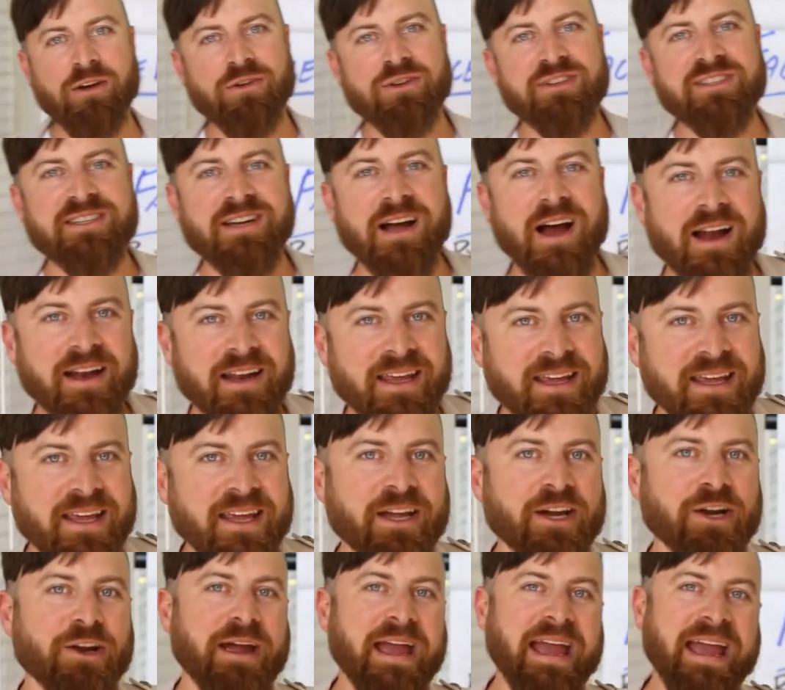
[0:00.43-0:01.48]
Crestani
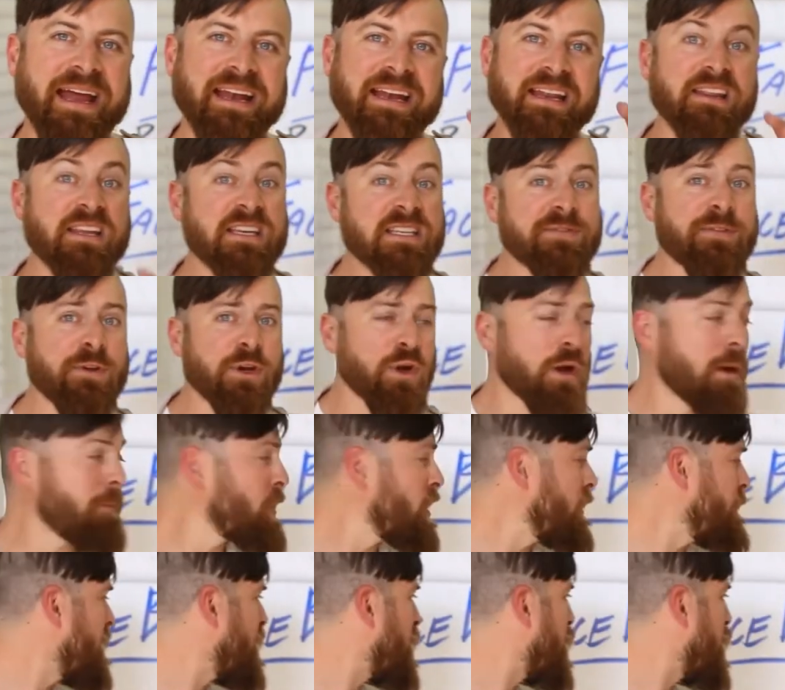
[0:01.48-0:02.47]
here, and in this video I'm going to be